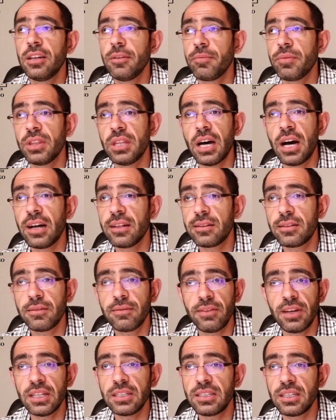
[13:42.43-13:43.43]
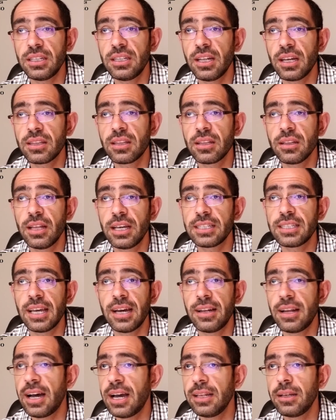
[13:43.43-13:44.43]
not vented, nothing like
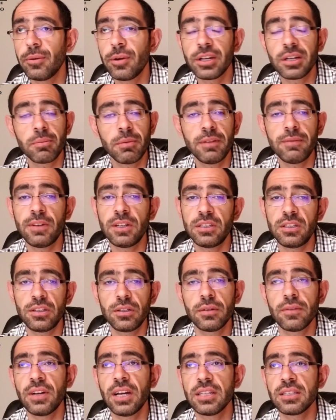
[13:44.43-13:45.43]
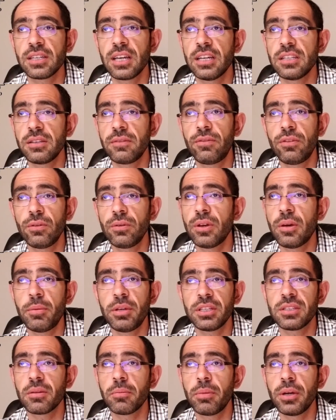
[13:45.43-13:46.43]
that. Highly recommend venting your vans, guys. It's
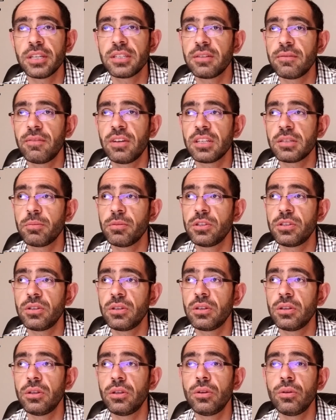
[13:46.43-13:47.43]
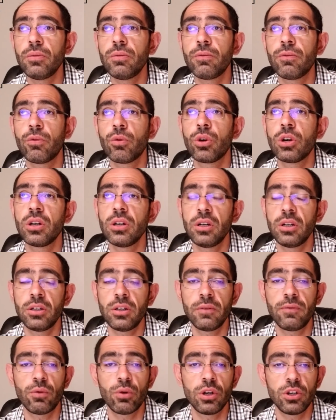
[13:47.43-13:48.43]
the best investment you can do for
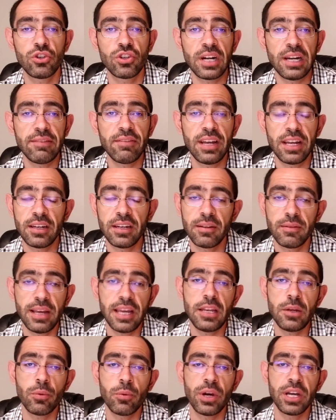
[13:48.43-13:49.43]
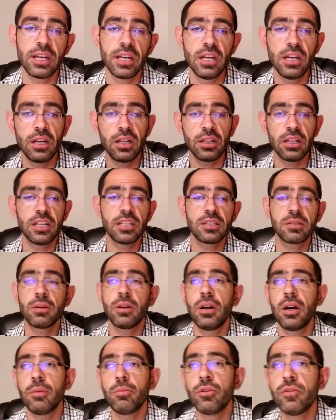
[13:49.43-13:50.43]
a dry van. Anyway, let's
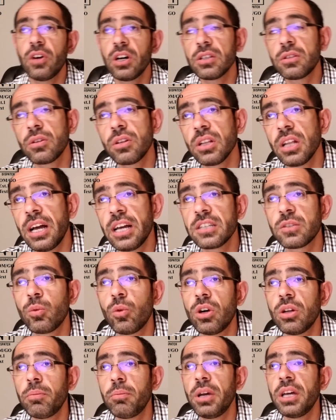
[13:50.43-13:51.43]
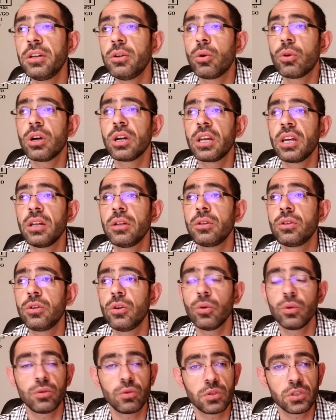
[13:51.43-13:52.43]
move on to the last one. Bend, Oregon, to
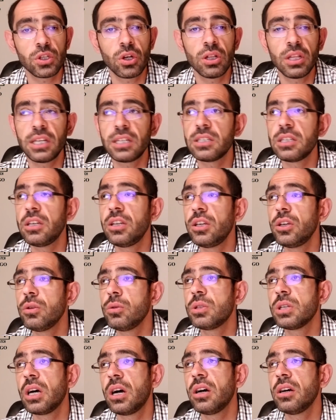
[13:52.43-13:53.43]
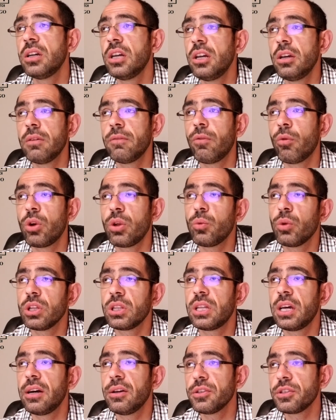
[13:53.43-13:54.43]
go into Salt Lake City, Utah.
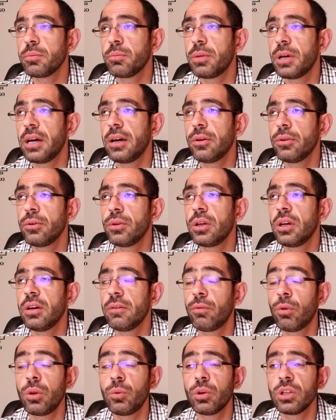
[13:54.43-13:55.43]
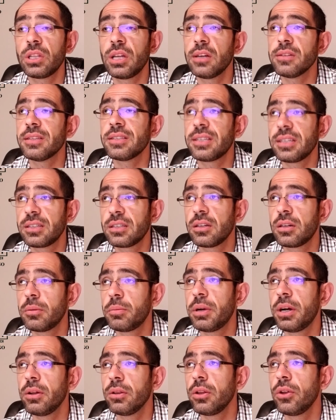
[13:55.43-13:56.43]
41,600
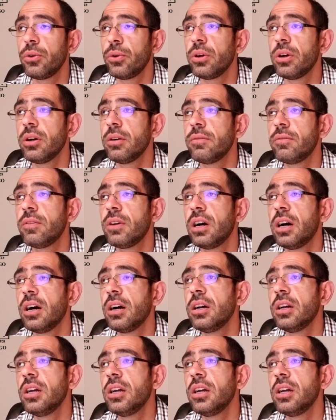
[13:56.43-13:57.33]
pound load of